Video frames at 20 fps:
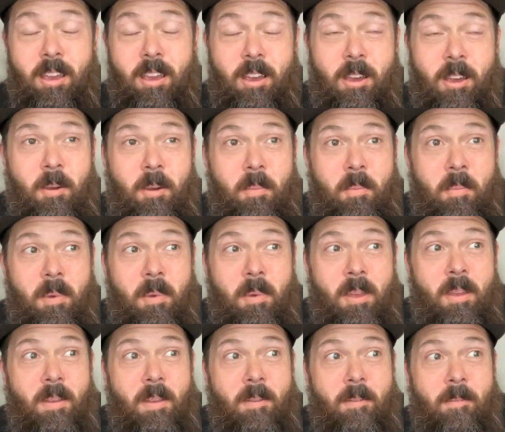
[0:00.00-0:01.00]
And
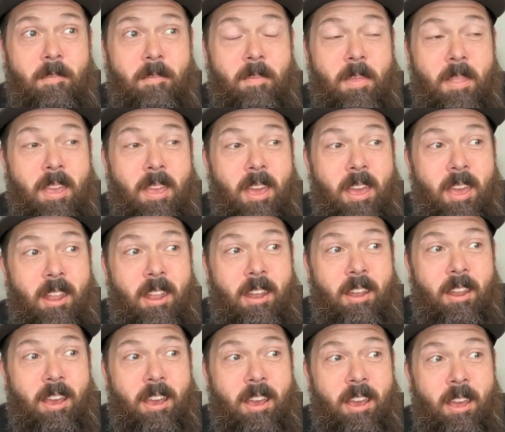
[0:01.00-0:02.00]

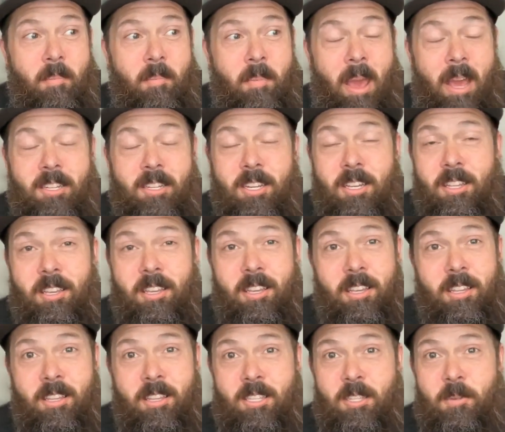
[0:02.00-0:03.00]

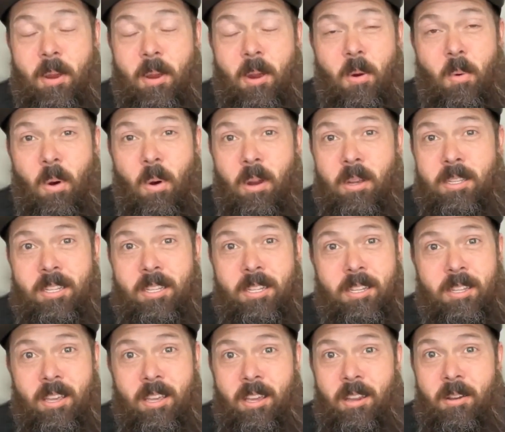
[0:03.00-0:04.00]
magically the Spirit works
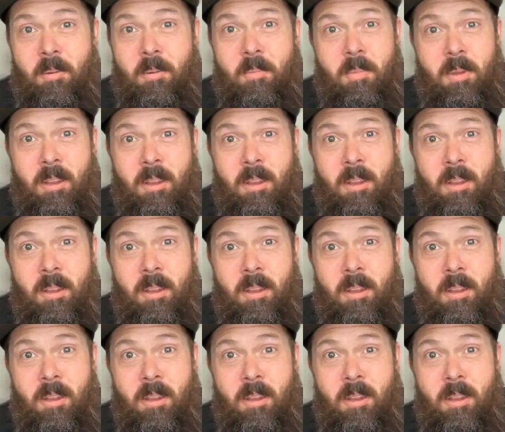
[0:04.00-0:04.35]
in them,